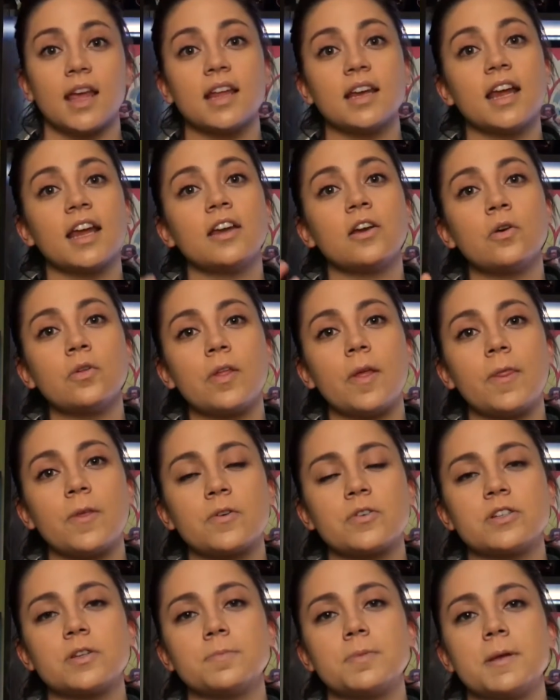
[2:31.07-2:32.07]
And I know that
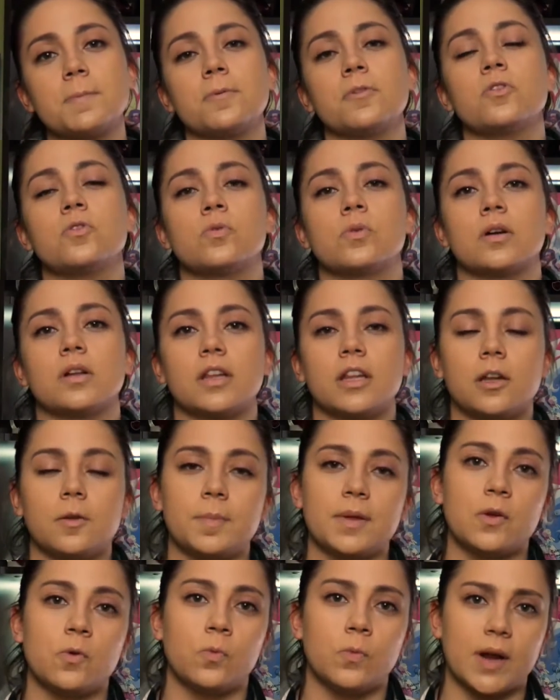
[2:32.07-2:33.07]
there are some people who are a
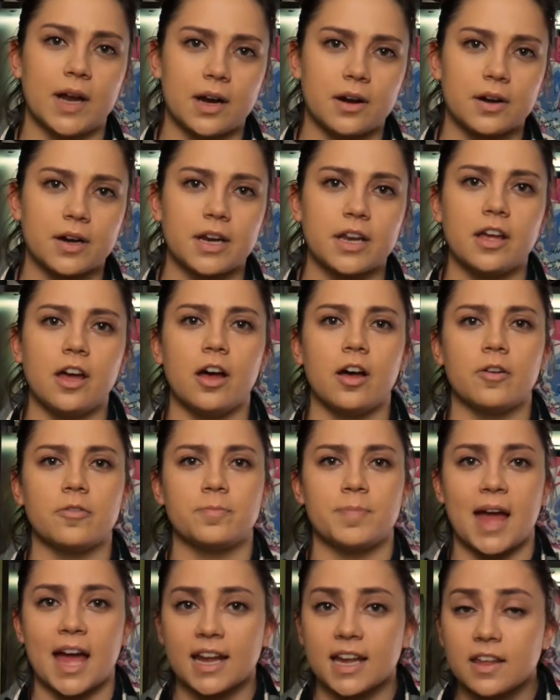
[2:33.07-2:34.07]
little bit wary
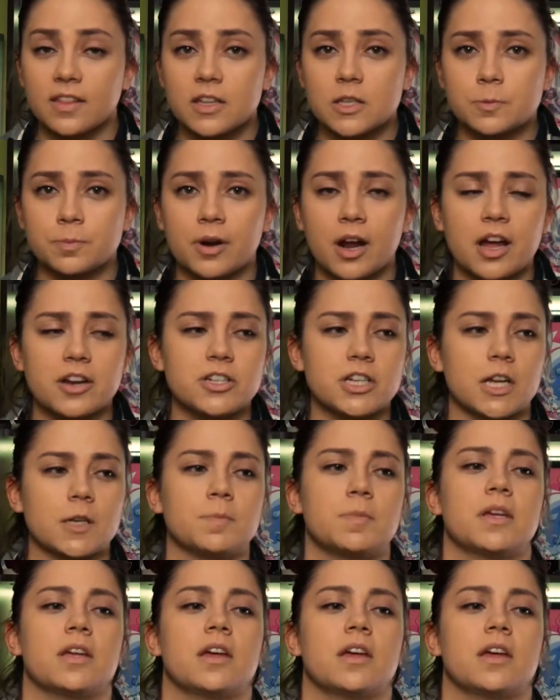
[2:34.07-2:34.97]
of backing this project